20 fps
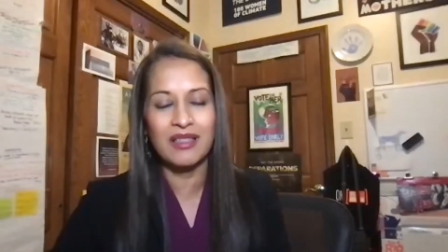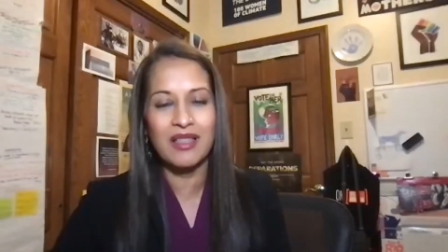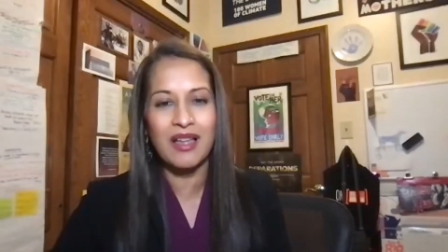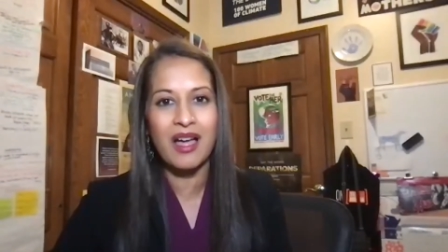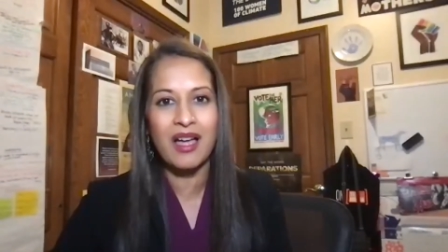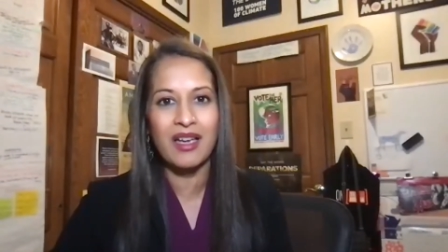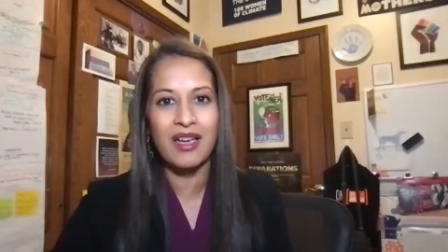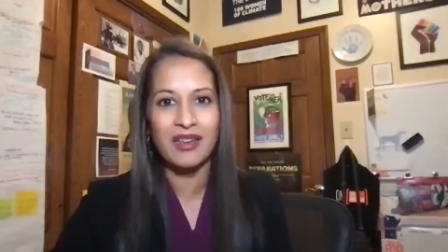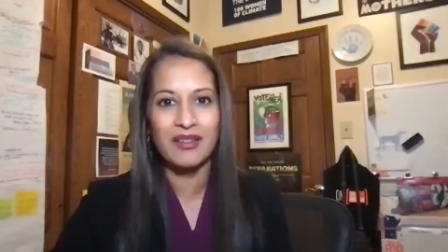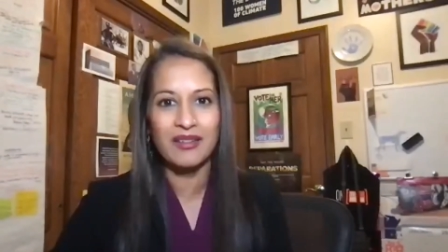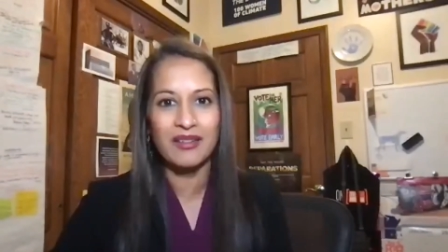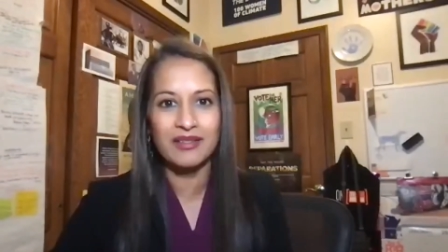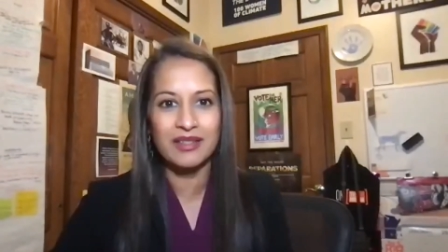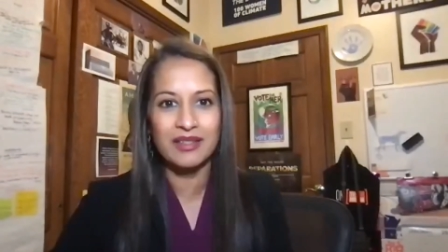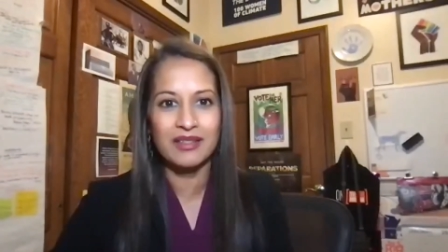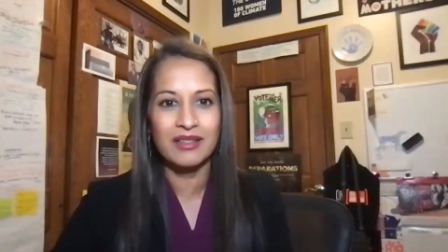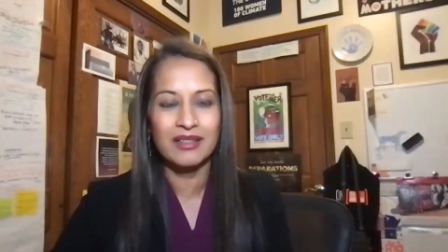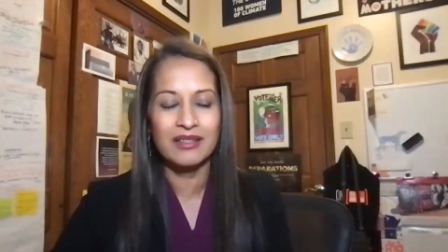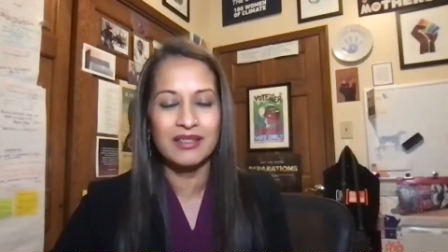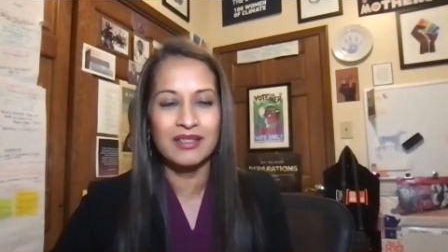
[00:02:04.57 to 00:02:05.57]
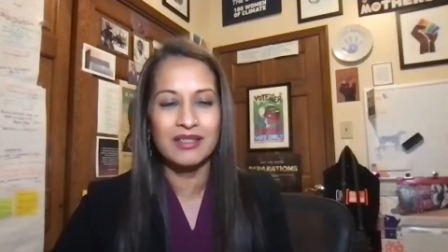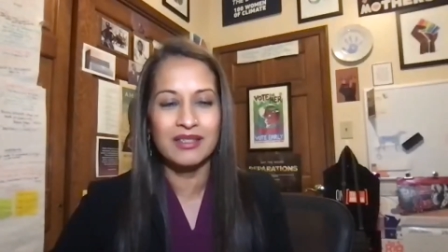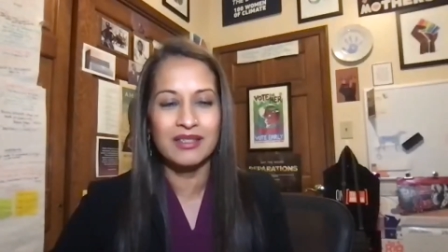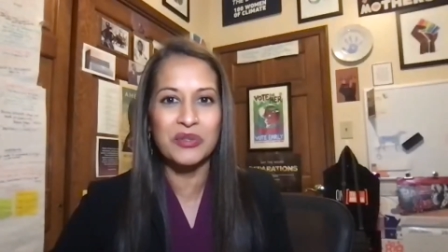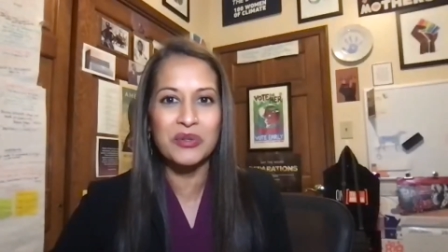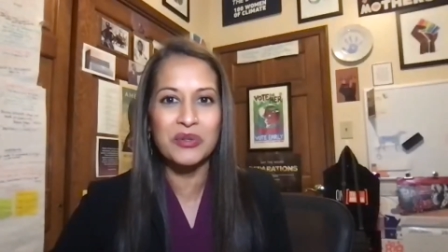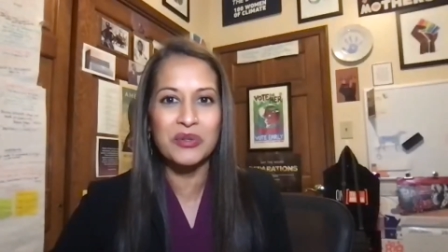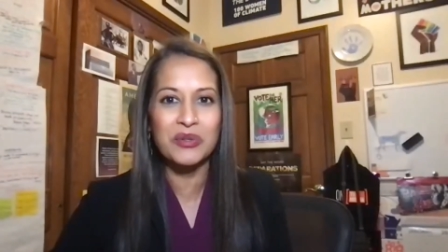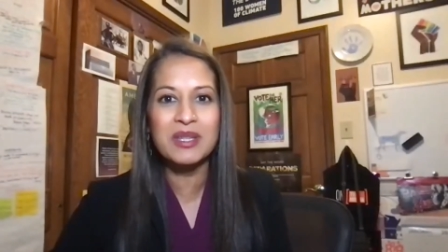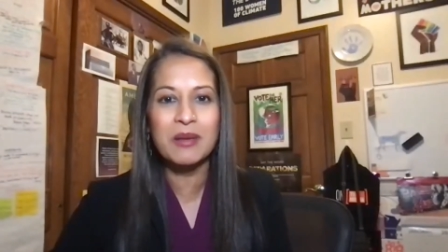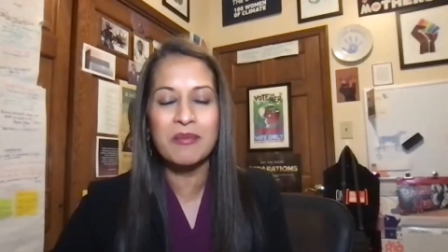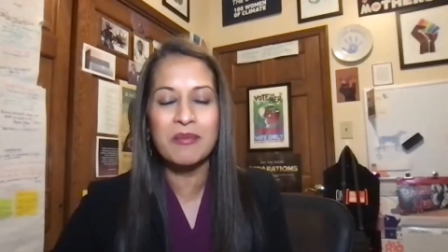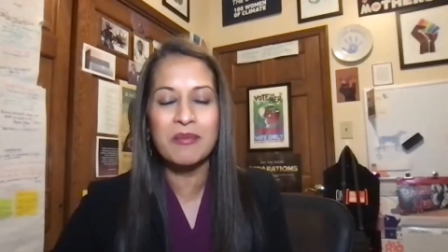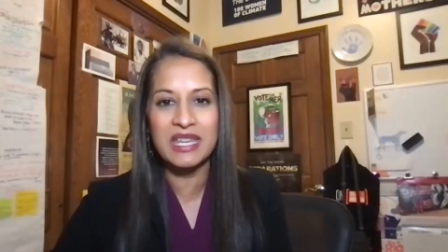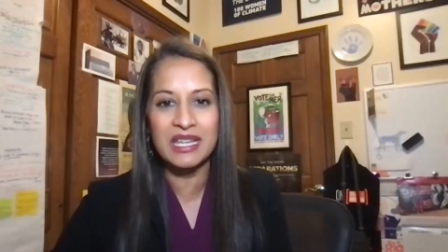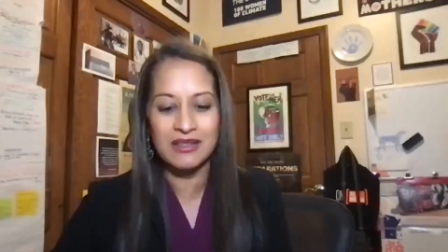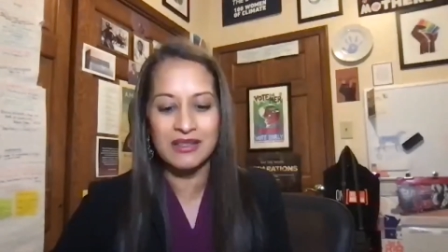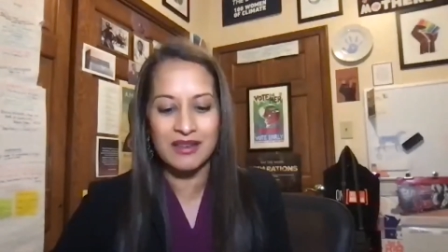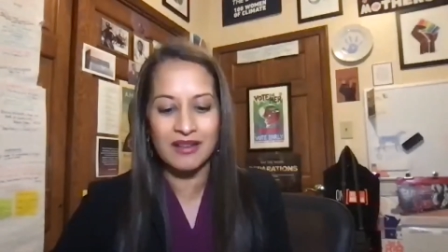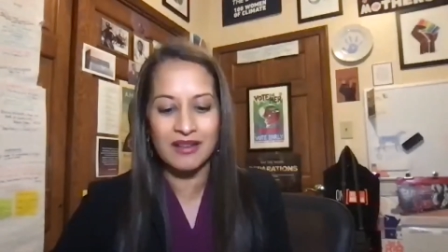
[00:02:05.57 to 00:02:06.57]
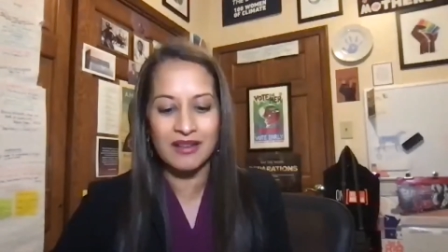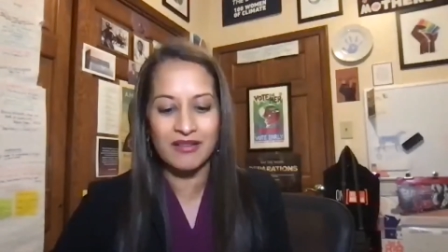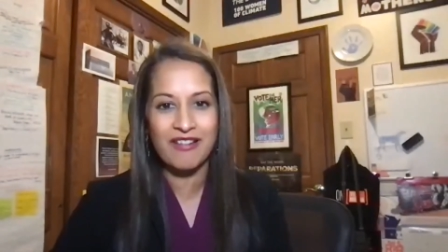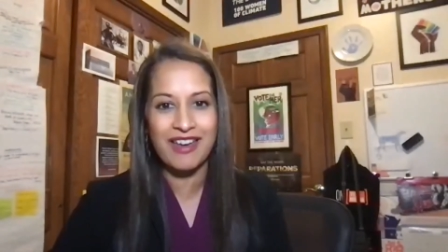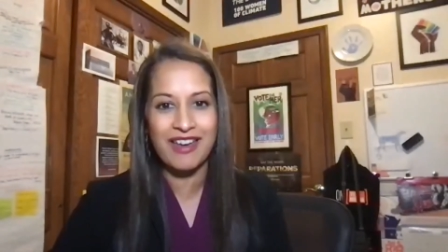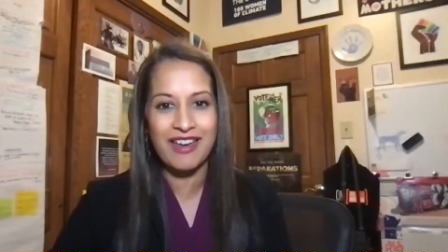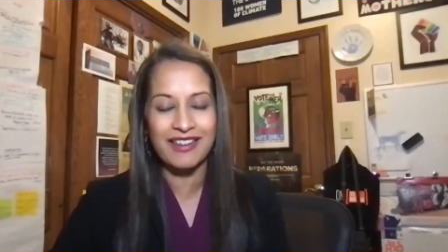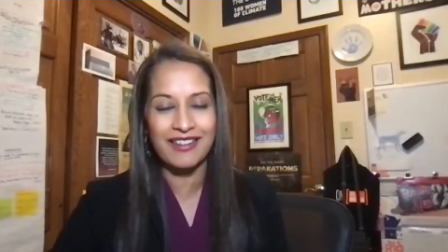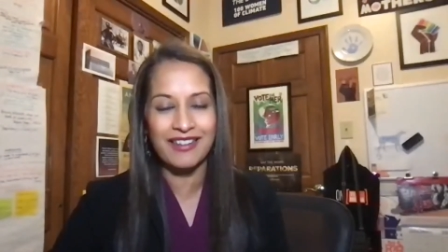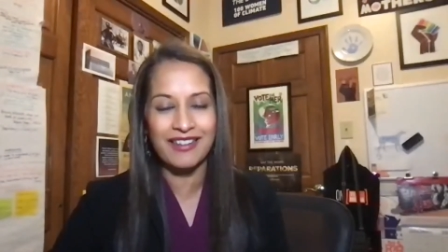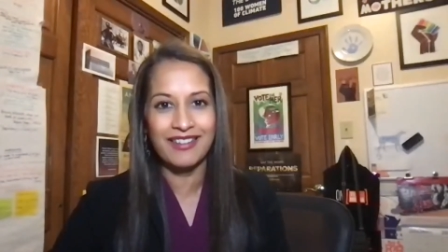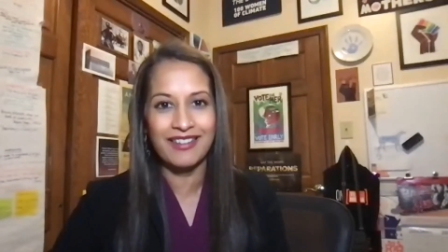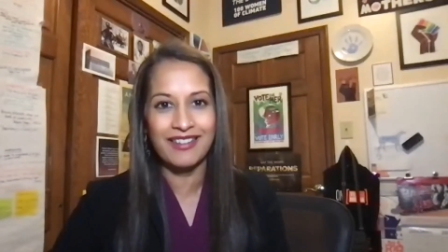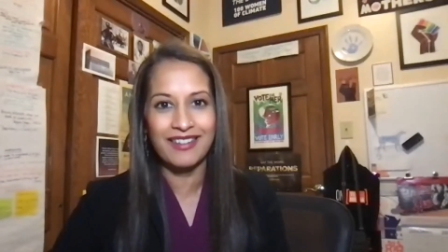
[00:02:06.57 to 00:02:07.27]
lives to do something different.